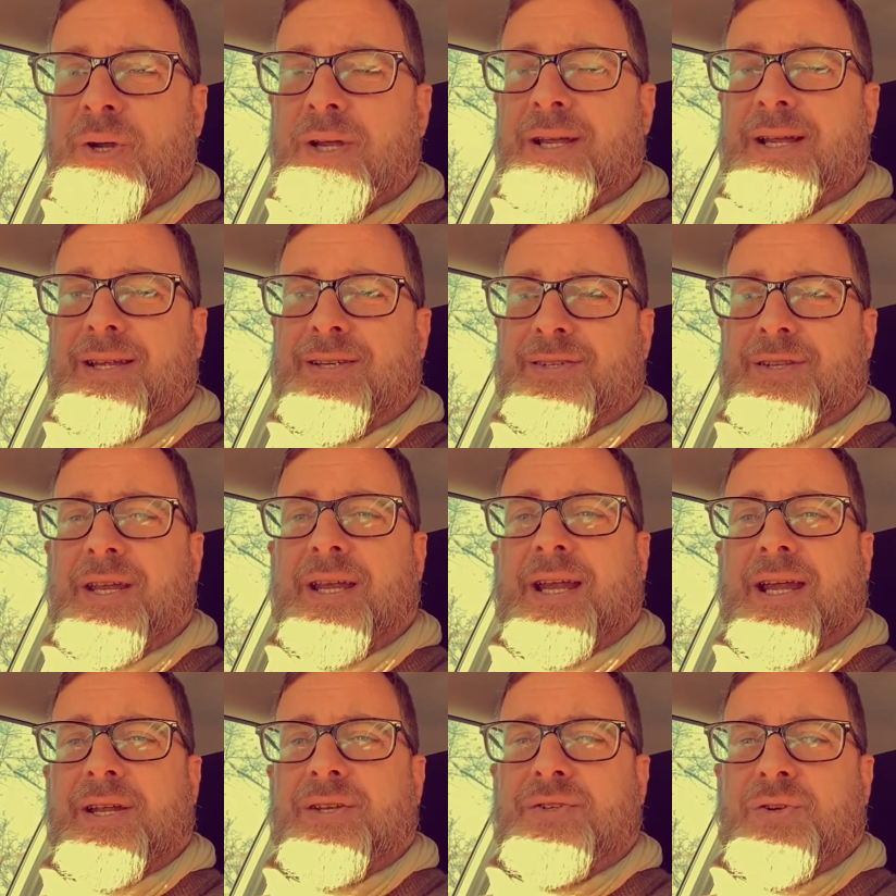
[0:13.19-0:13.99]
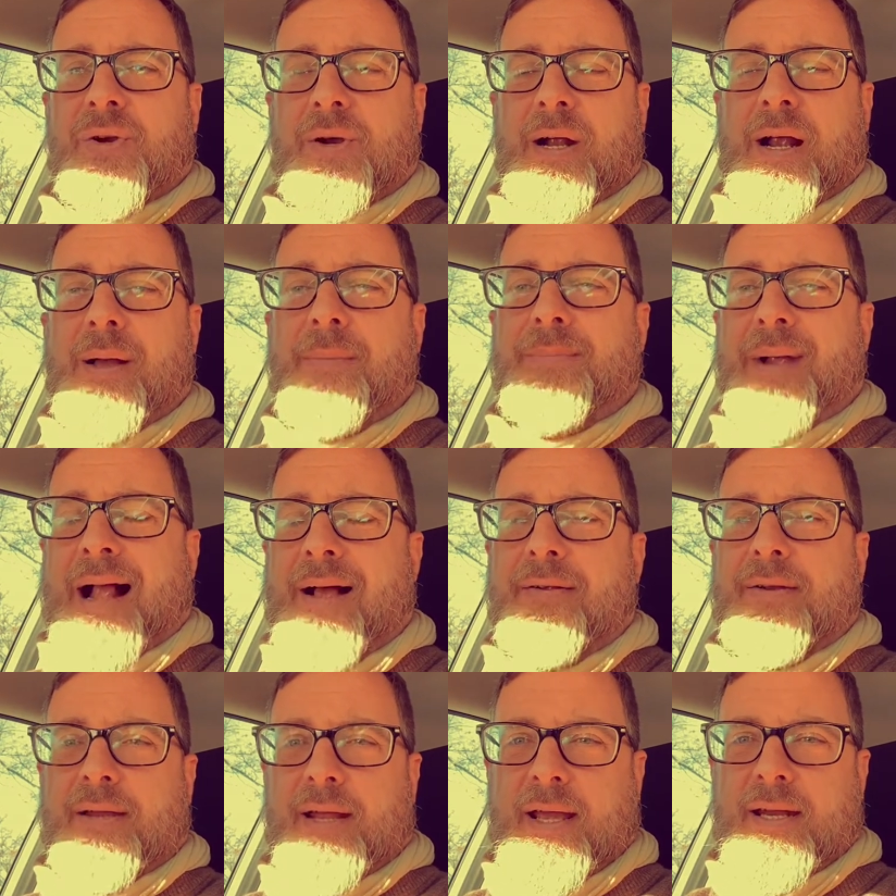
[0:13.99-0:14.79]
is the answer
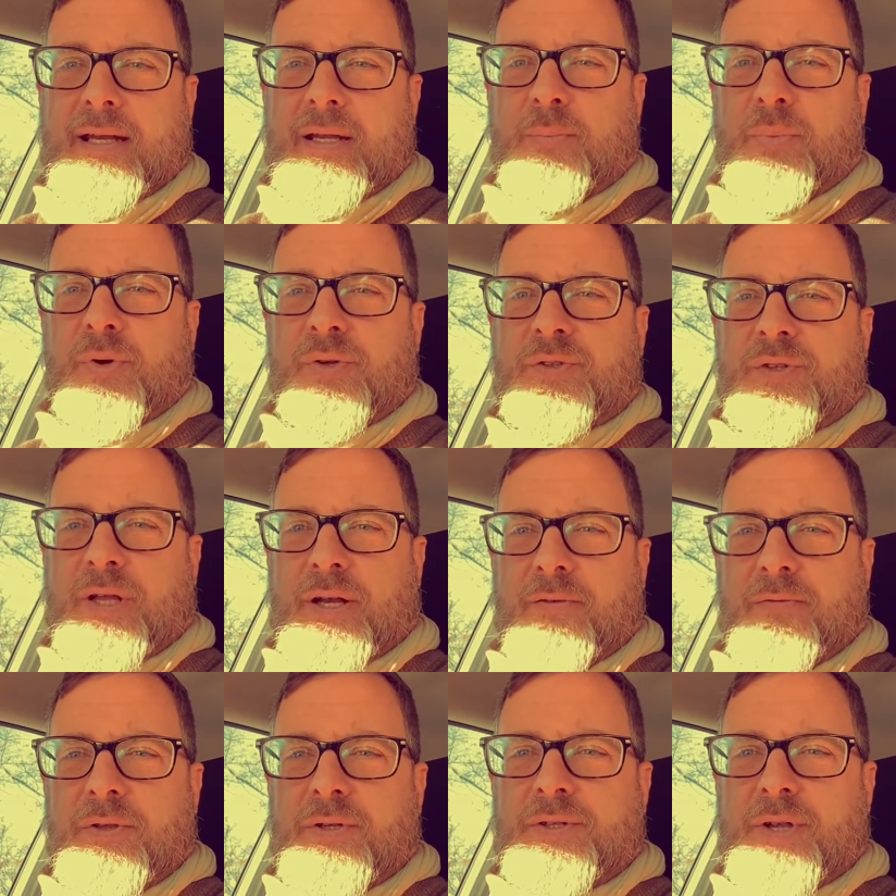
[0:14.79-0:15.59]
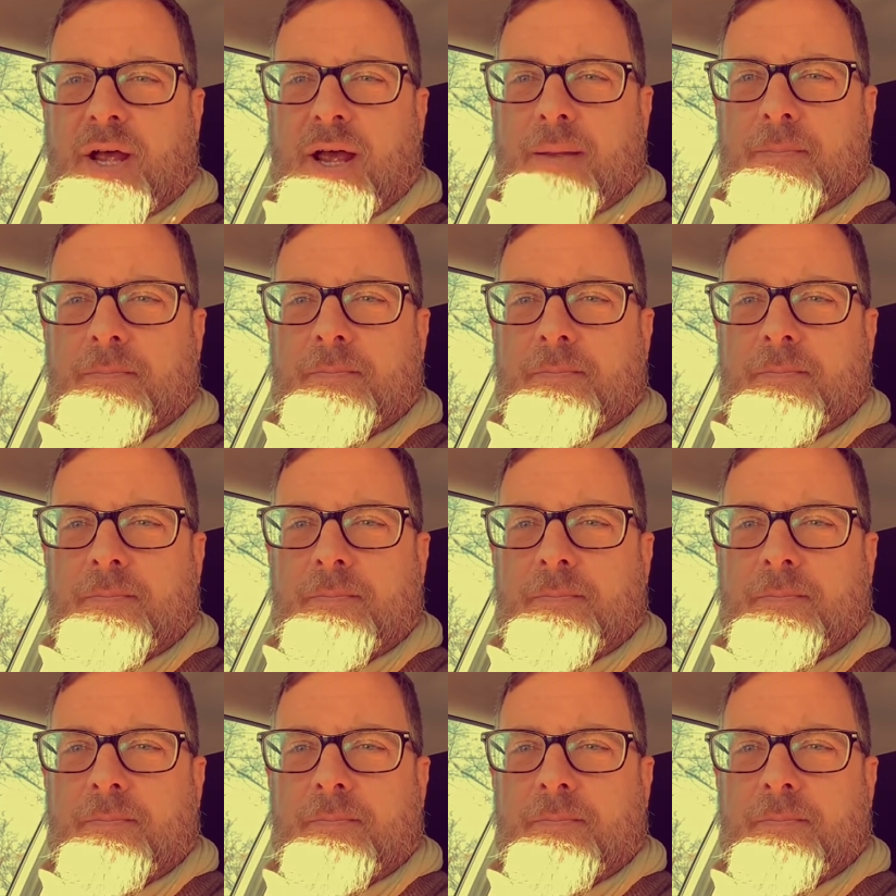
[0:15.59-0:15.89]
about 90% of the time.